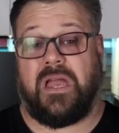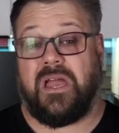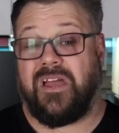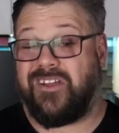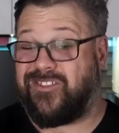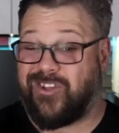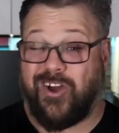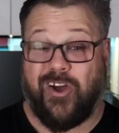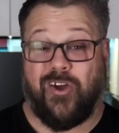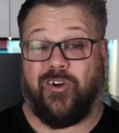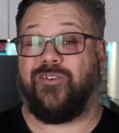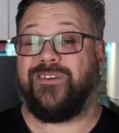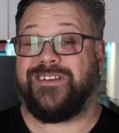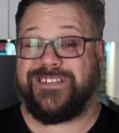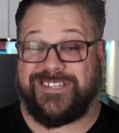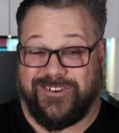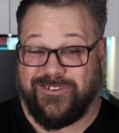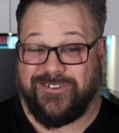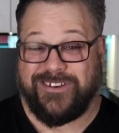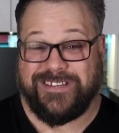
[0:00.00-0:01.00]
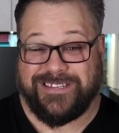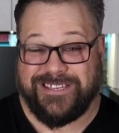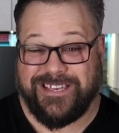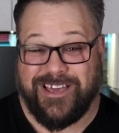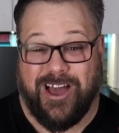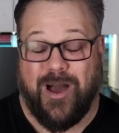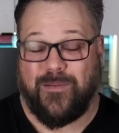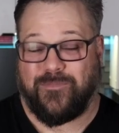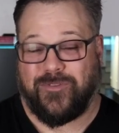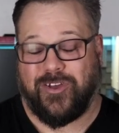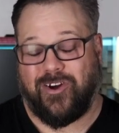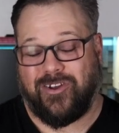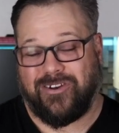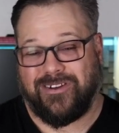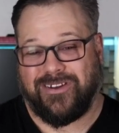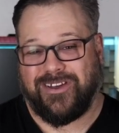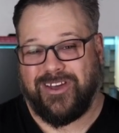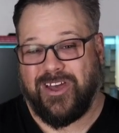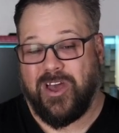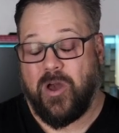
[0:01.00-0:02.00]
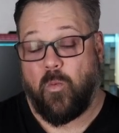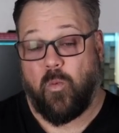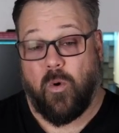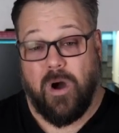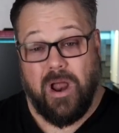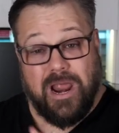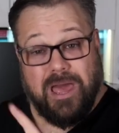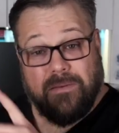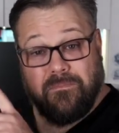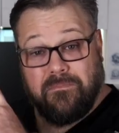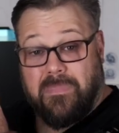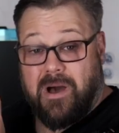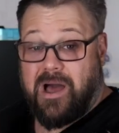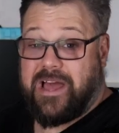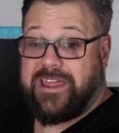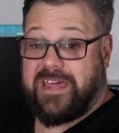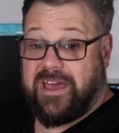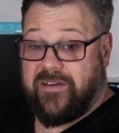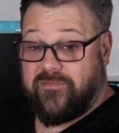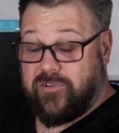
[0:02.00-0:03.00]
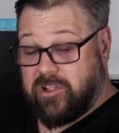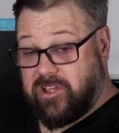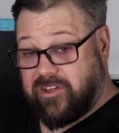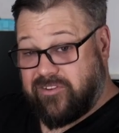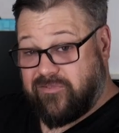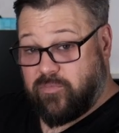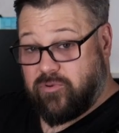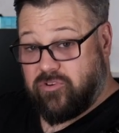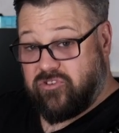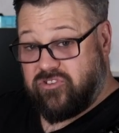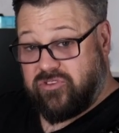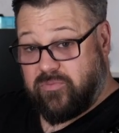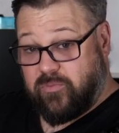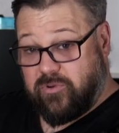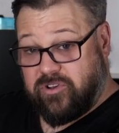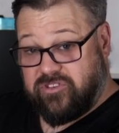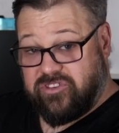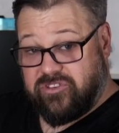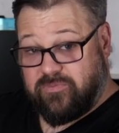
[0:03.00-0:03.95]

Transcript: No, seriously, I'm not. While I might have a lot of Prusa printers